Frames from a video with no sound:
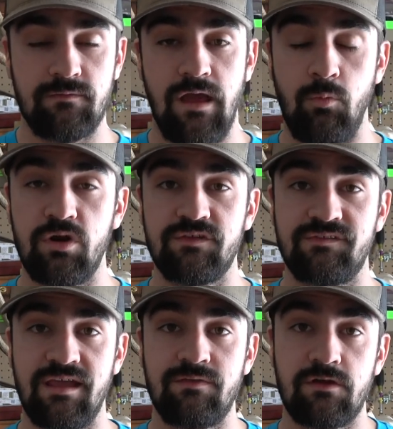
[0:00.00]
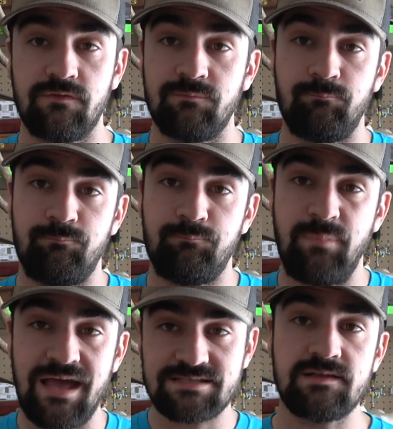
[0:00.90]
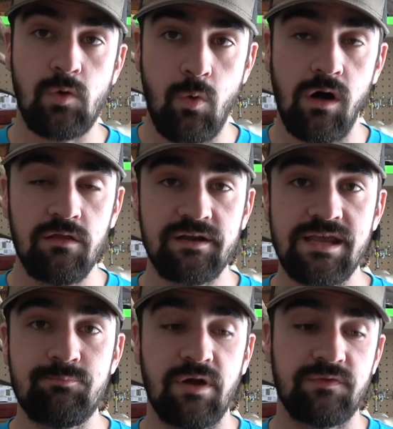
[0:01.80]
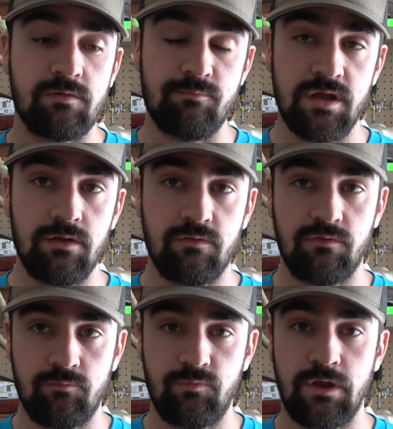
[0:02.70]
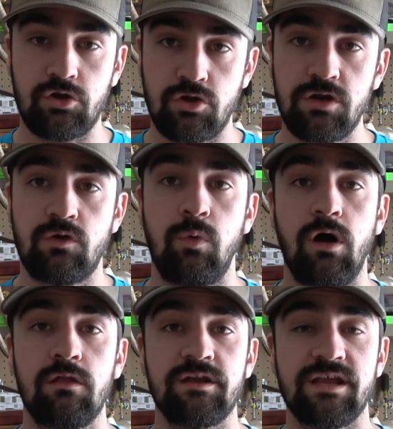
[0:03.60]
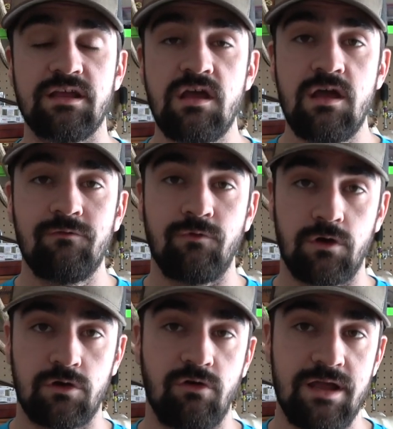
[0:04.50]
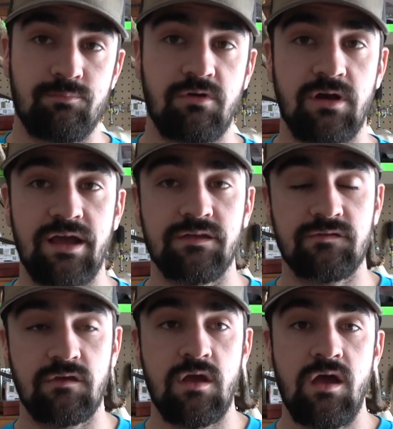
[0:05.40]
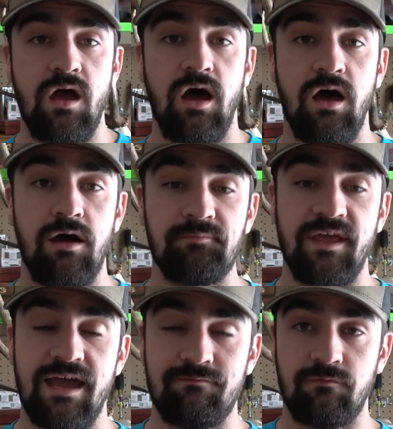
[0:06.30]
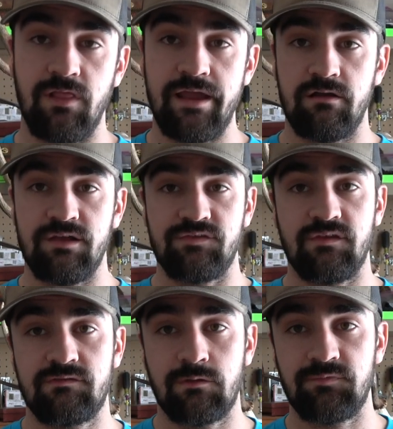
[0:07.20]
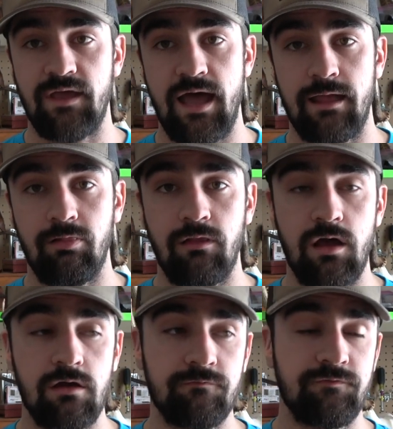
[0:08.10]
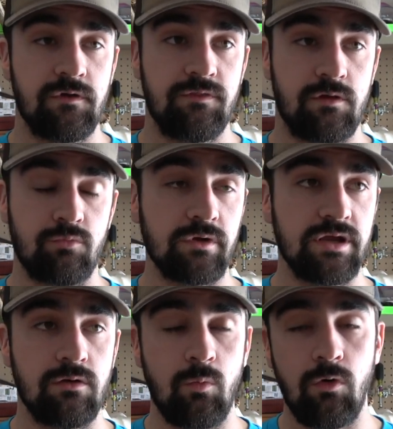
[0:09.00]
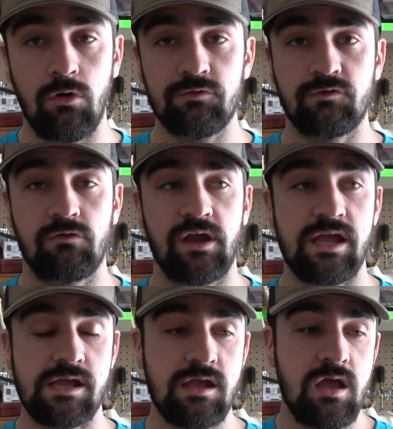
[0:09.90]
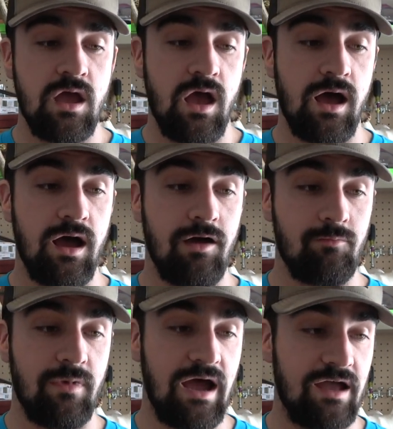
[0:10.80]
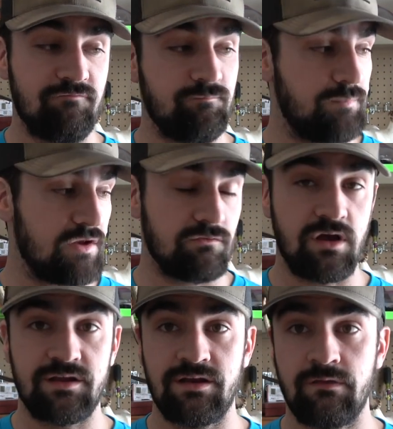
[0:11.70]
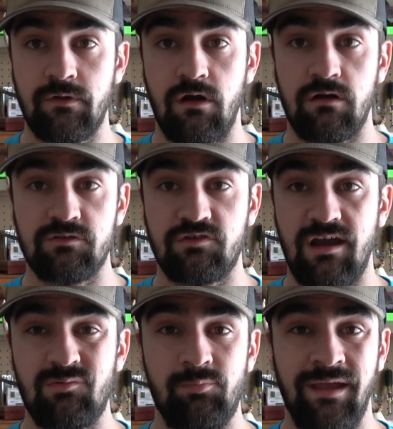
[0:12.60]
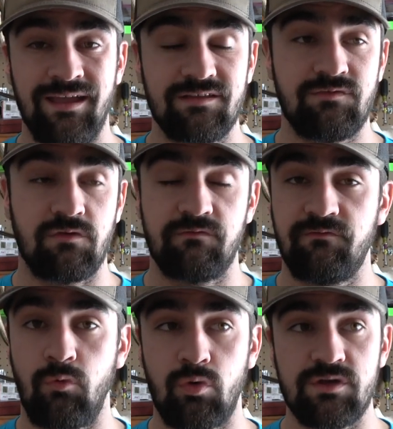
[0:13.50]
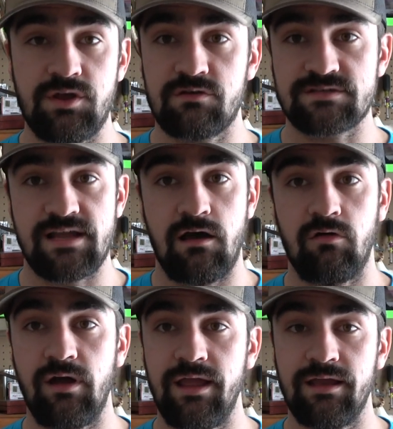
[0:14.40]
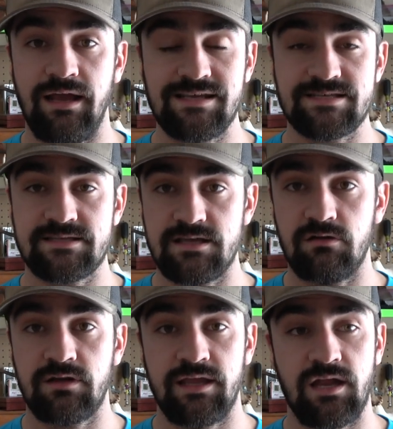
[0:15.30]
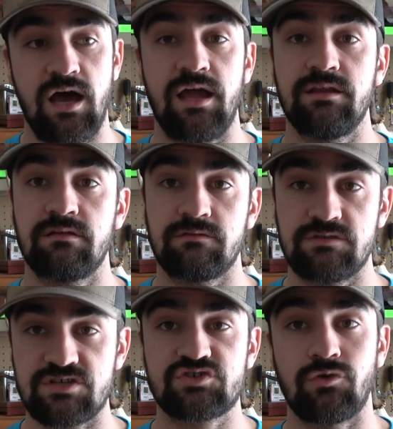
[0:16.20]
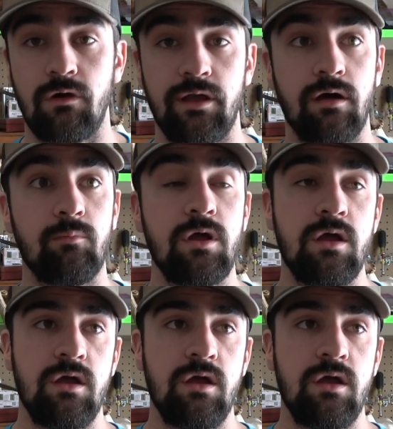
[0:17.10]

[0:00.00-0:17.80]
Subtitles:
I wouldn't say they're the best of quality, but they're good quality for a great price. They have layering systems that I love. Their merino wool's great. I've been running in their hard scrabble pants for 4 years now, and I still cannot destroy them.